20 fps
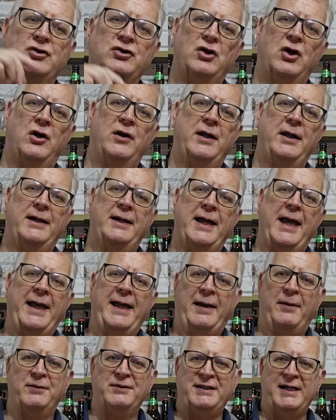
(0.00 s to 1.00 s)
to score that
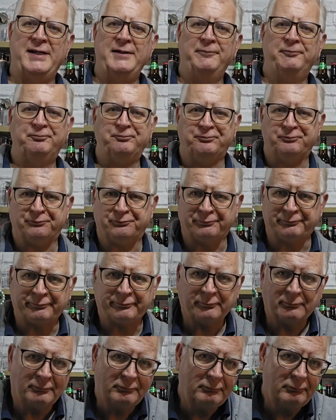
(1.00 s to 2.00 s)
8 out of 10.
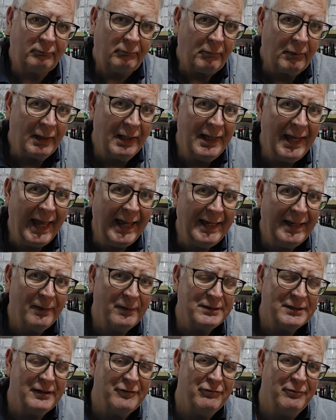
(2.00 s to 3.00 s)
8 out
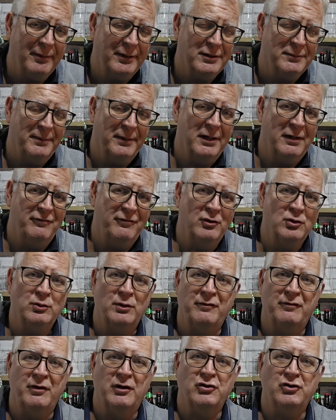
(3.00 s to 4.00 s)
of 10 for Andy's Beer Reviews,
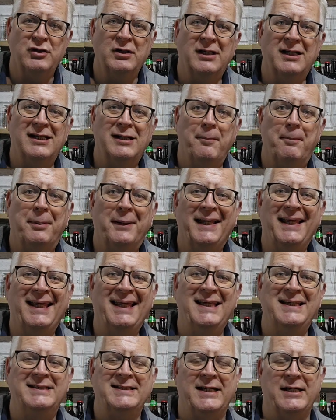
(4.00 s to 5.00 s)
whatever you're drinking.
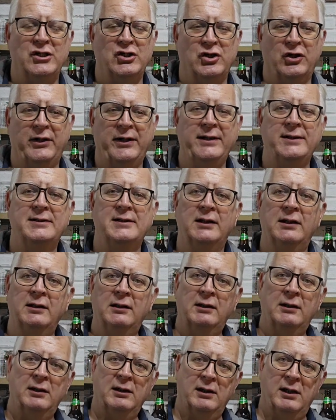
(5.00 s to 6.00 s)
Please enjoy
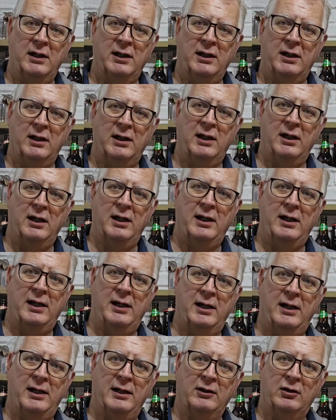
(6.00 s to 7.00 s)

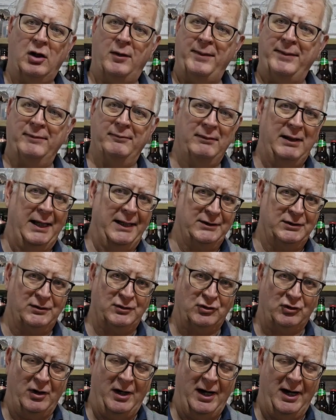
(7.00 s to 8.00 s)
it. Comment, like,
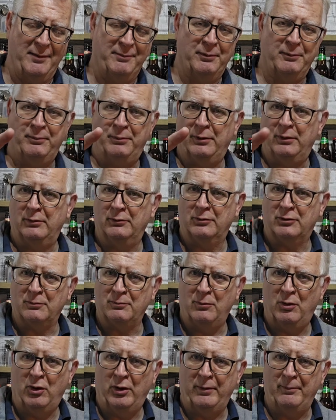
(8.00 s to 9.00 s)
subscribe, but
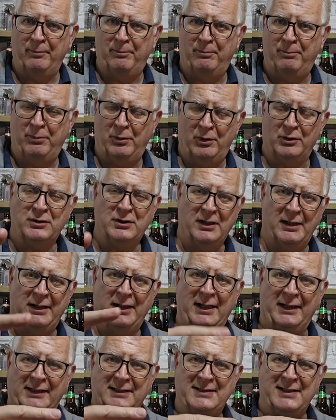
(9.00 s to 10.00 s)
more importantly,
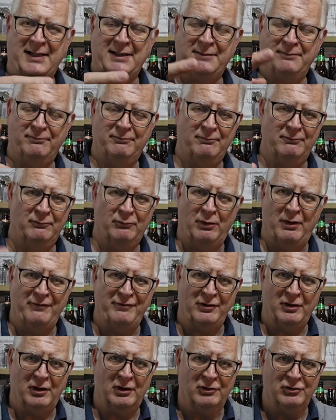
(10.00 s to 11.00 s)
like I said, whatever
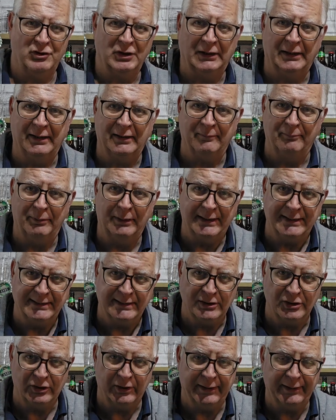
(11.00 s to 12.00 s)
you're drinking, please
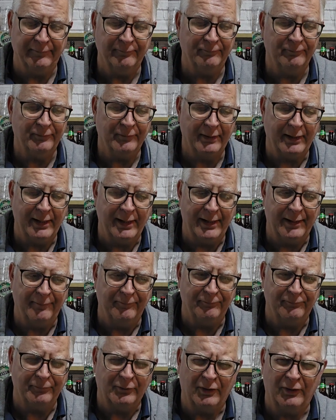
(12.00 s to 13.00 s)
enjoy it.
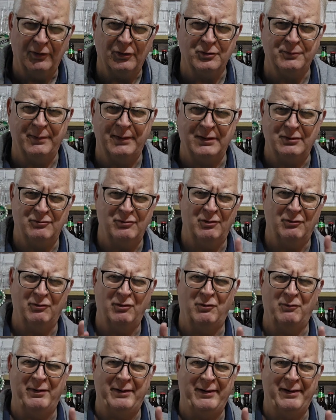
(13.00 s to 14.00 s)
Got those bits
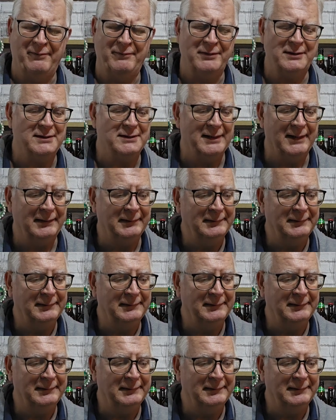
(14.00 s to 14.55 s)
wrong way around, didn't